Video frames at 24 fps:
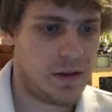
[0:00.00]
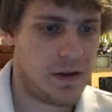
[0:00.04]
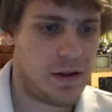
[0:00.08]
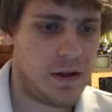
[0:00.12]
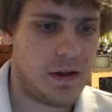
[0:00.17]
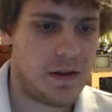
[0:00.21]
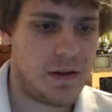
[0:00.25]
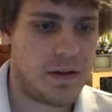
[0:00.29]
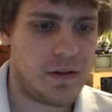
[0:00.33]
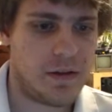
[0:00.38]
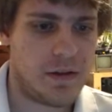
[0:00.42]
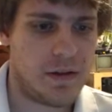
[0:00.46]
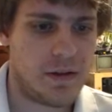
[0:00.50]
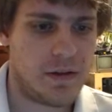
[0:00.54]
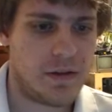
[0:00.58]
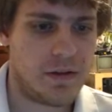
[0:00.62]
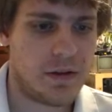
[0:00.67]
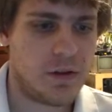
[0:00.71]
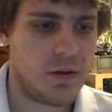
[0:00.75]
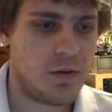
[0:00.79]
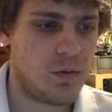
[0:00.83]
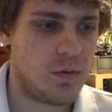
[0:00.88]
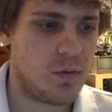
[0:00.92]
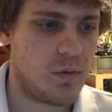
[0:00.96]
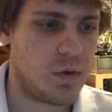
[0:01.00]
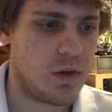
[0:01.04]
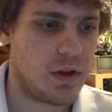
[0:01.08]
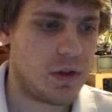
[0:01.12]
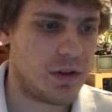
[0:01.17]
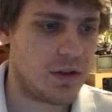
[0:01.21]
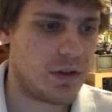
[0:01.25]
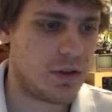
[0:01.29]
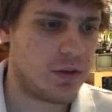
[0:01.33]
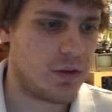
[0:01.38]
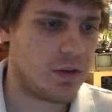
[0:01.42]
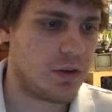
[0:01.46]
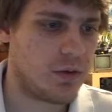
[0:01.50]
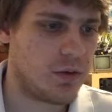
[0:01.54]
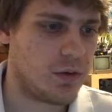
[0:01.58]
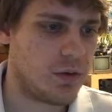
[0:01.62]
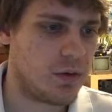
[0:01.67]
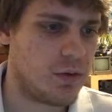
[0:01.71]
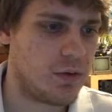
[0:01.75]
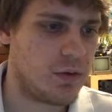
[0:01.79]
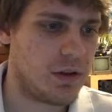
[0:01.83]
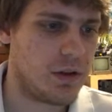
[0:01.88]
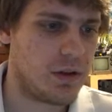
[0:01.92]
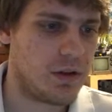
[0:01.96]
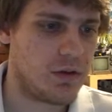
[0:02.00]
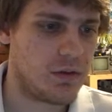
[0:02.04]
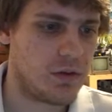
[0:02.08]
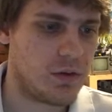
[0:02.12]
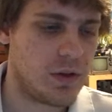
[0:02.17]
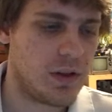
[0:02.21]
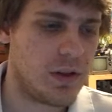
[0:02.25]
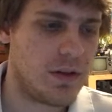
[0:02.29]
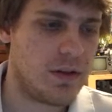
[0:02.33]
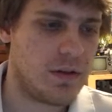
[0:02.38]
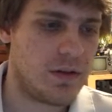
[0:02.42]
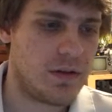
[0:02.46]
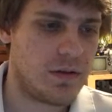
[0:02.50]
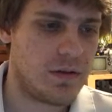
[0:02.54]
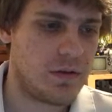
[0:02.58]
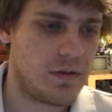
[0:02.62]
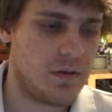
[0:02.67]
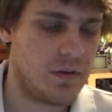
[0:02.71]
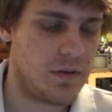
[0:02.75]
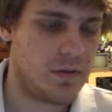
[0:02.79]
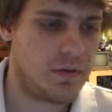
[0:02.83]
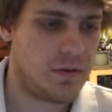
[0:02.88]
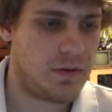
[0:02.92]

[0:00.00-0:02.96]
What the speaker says: And then you want to get rid of